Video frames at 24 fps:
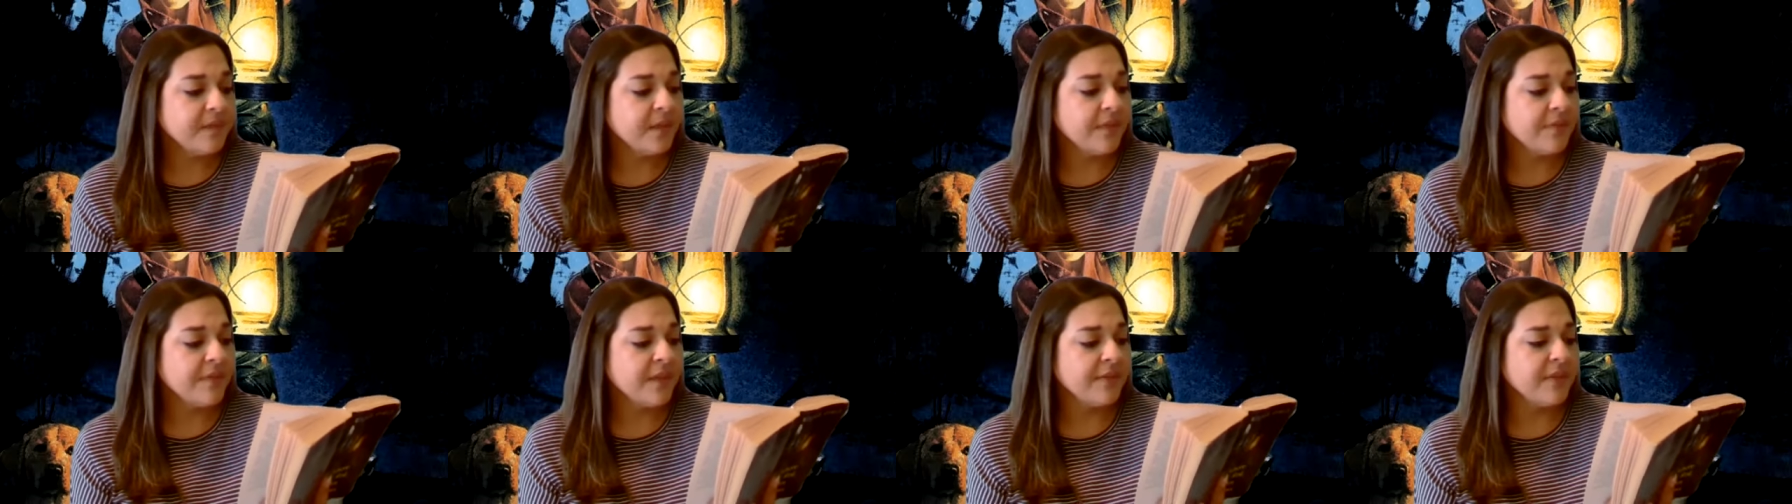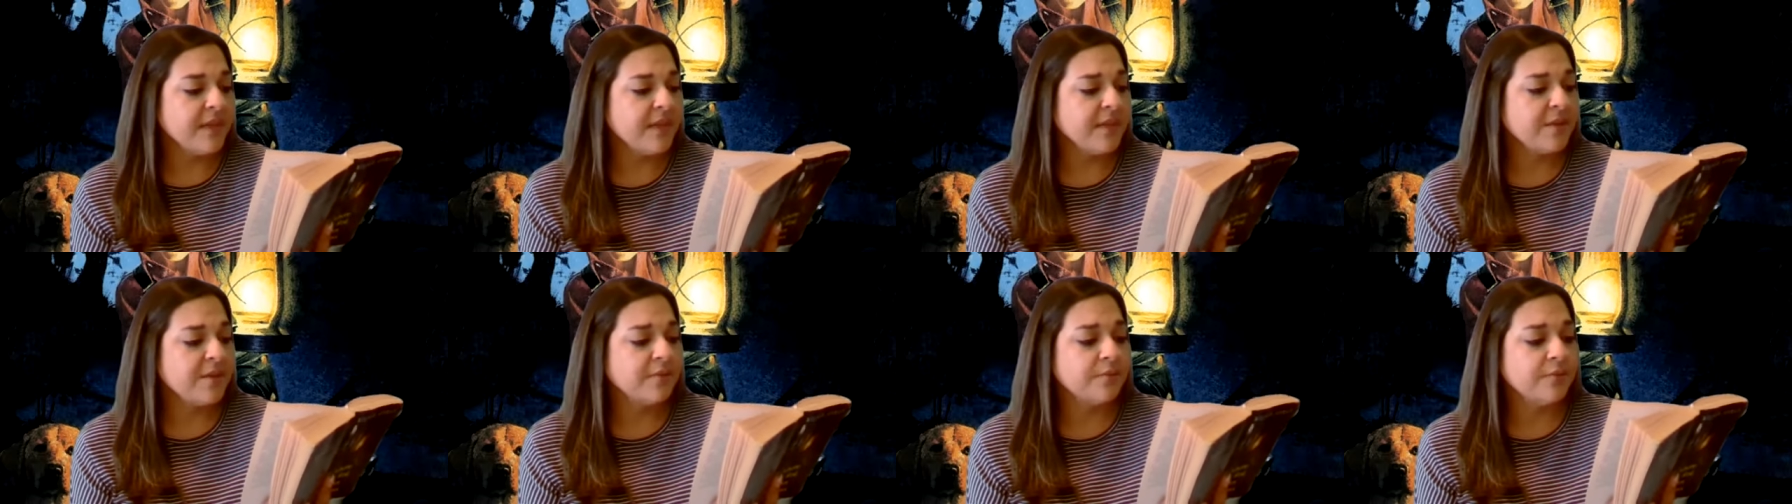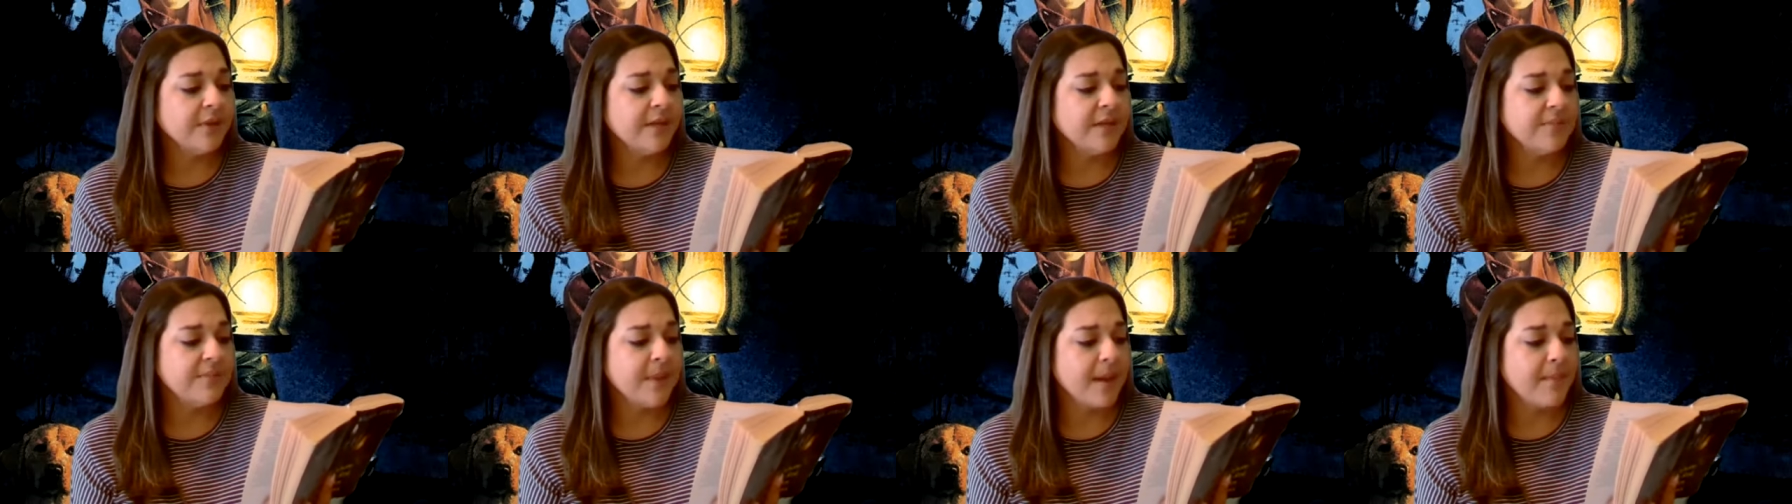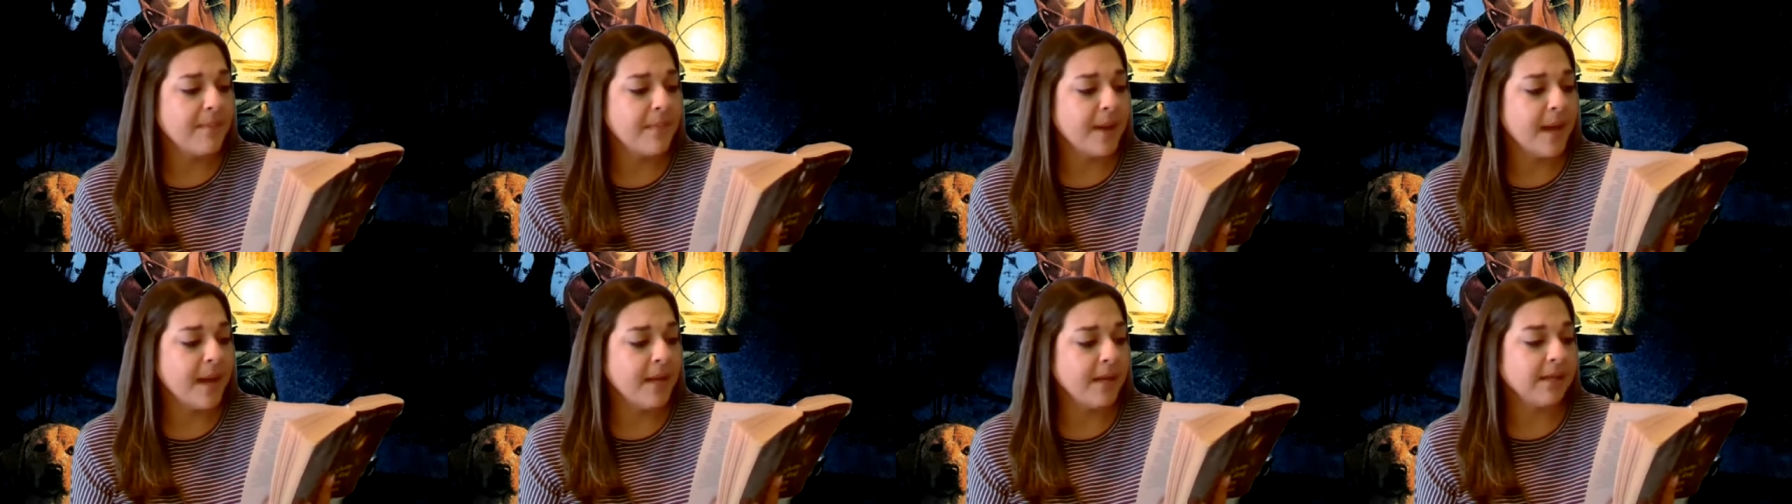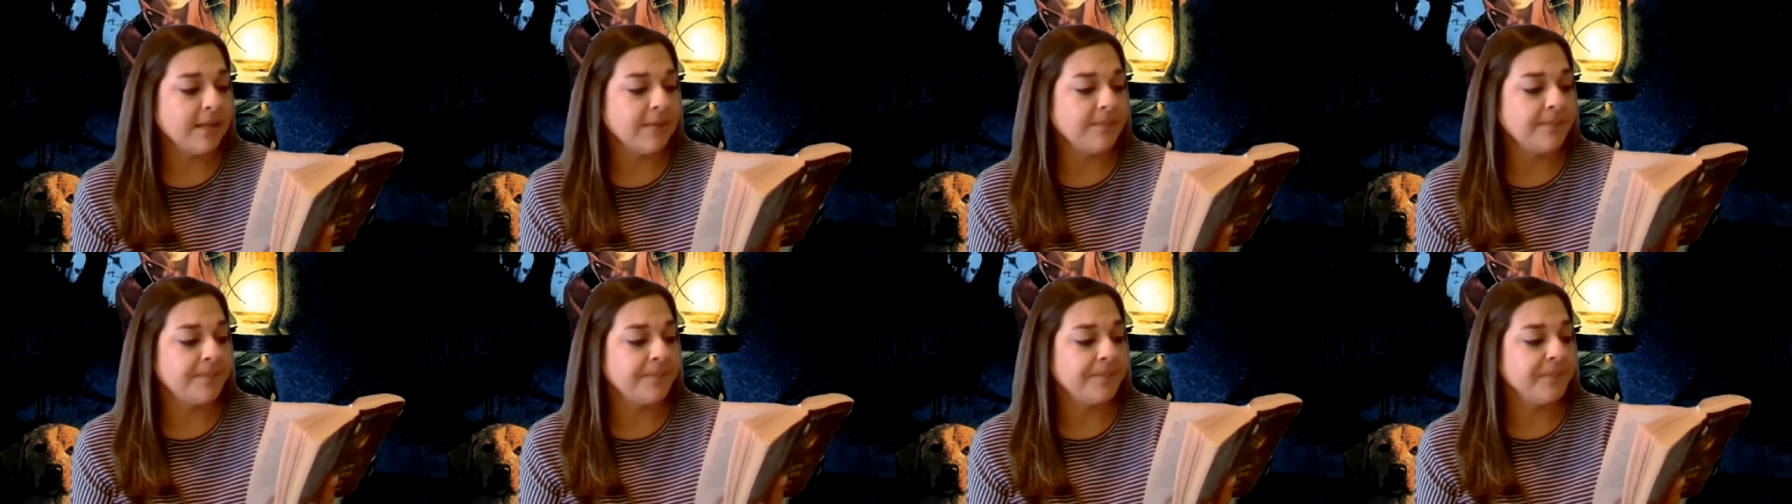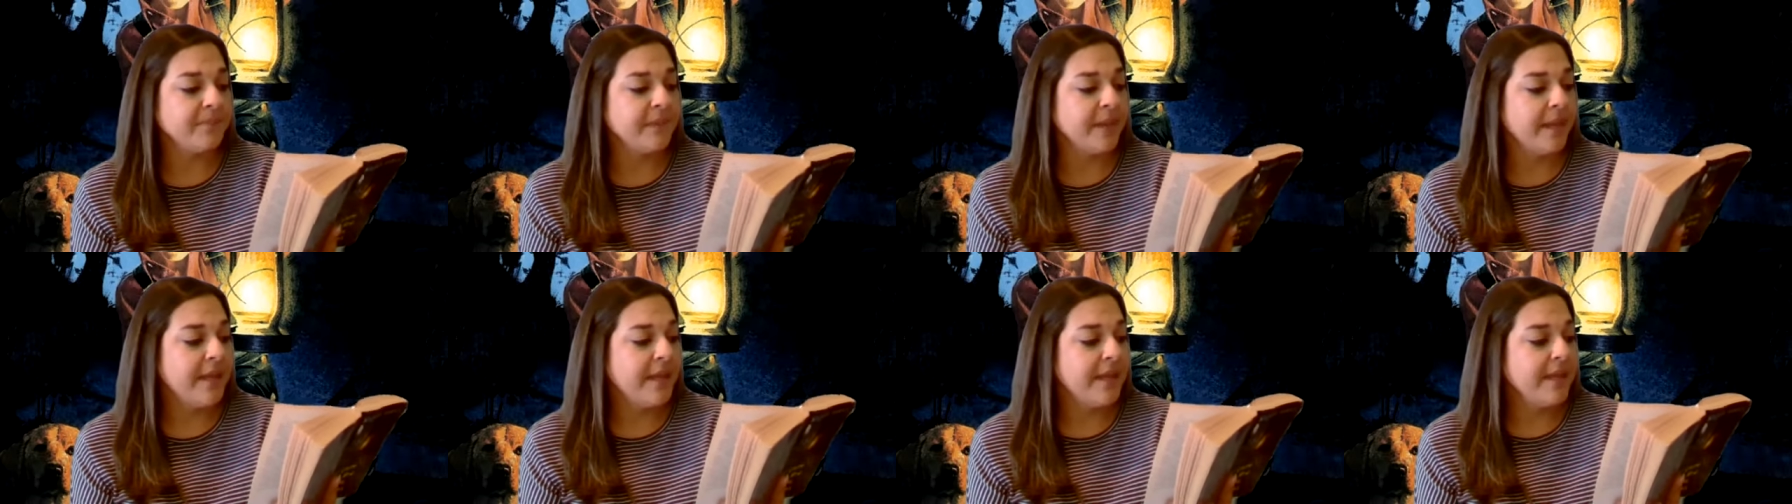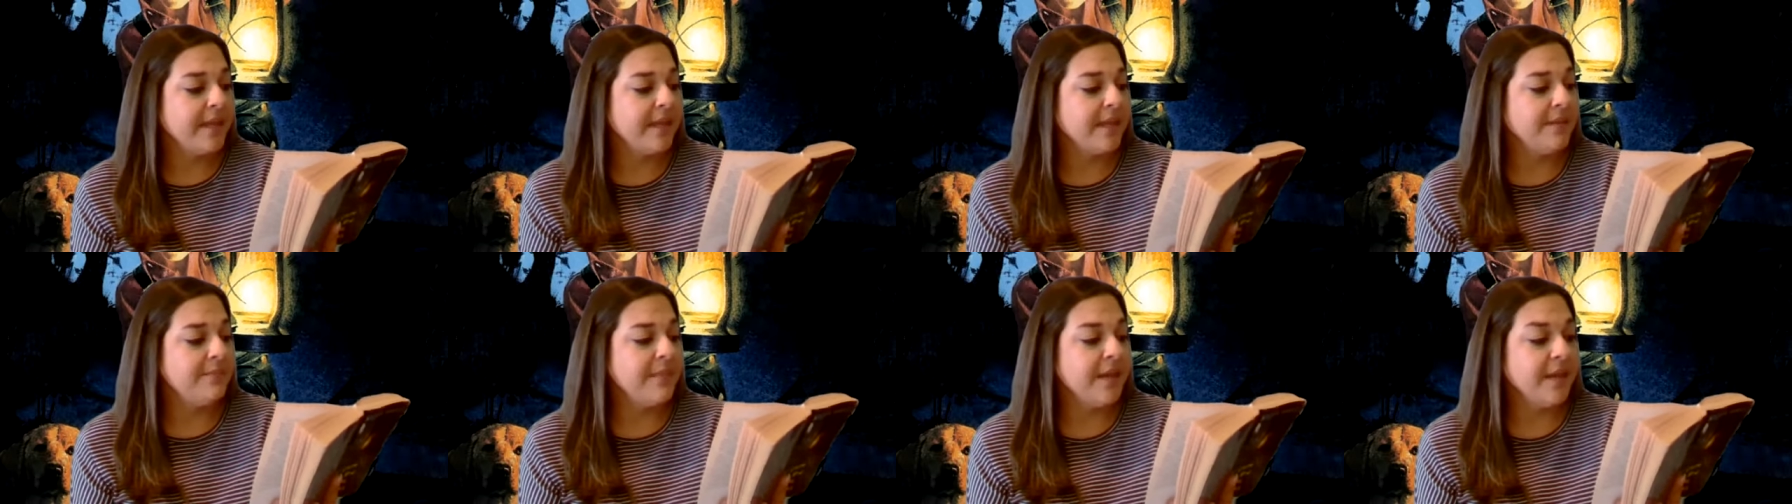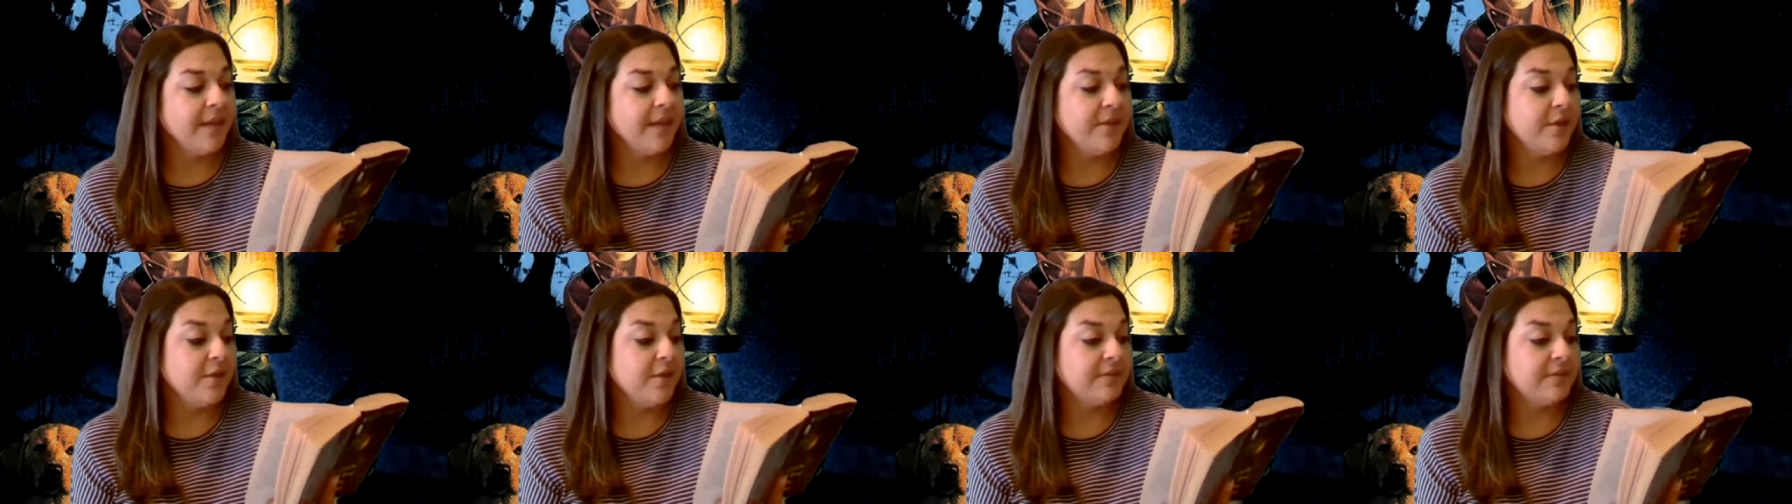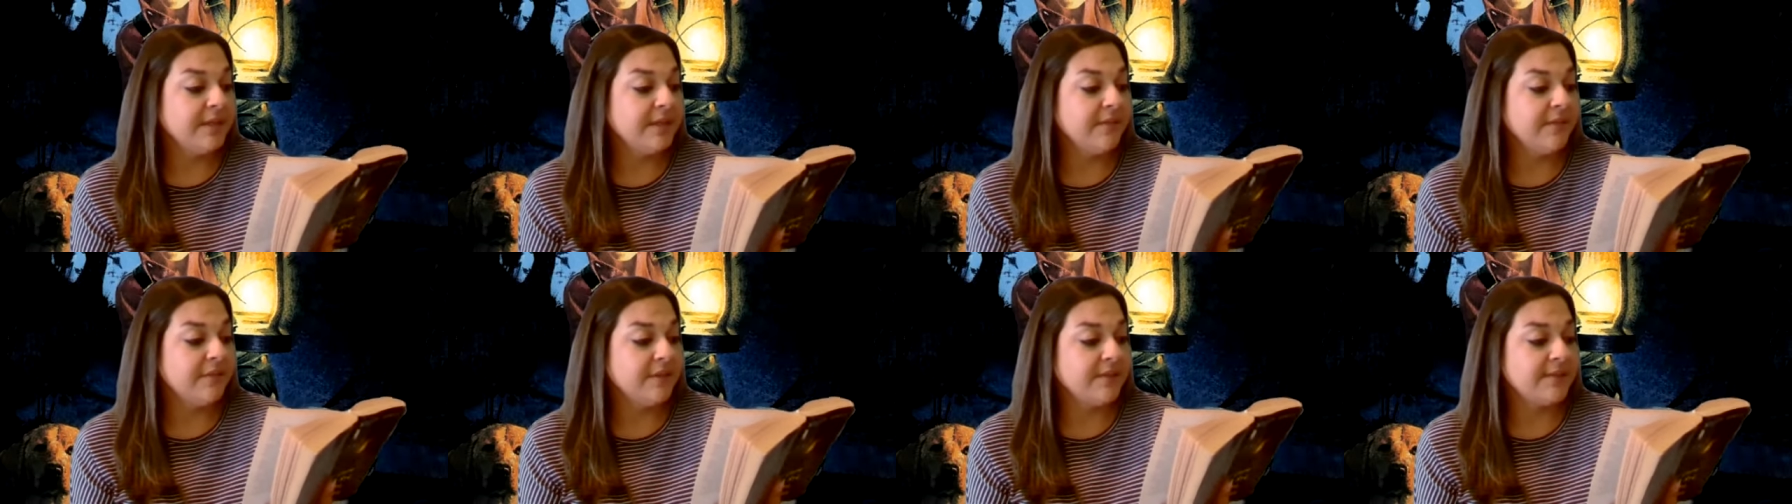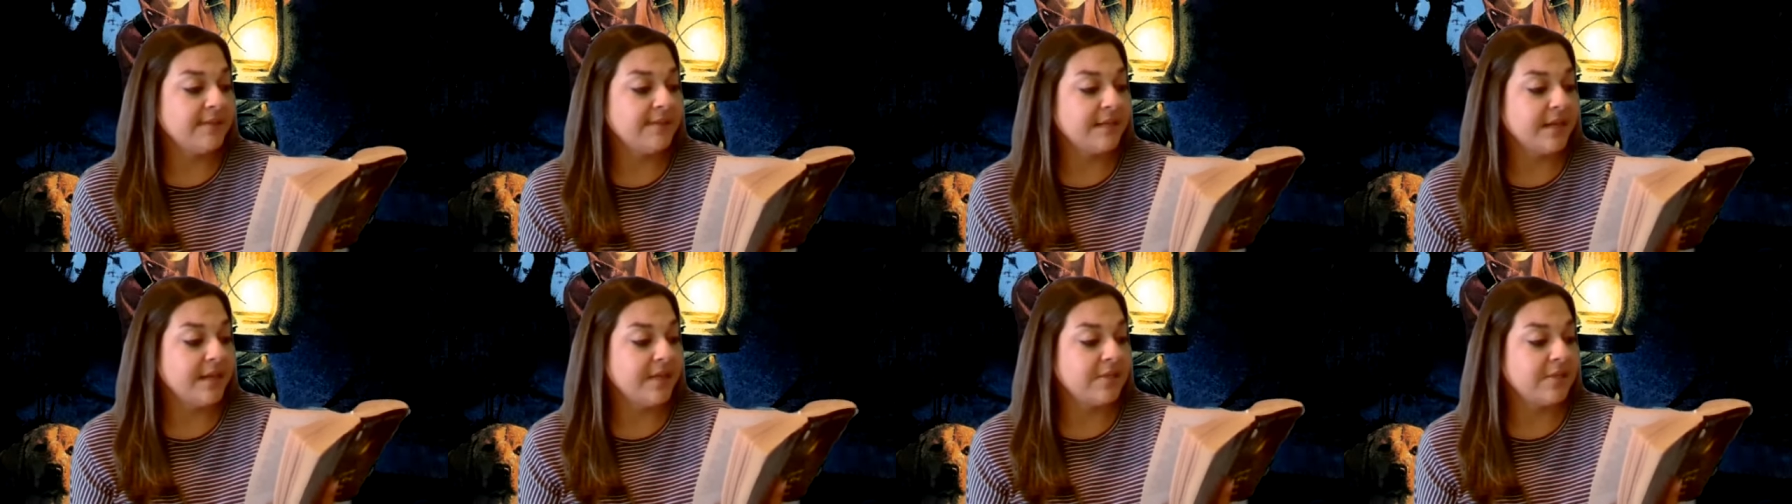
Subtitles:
that they could read my mind. It made no difference that I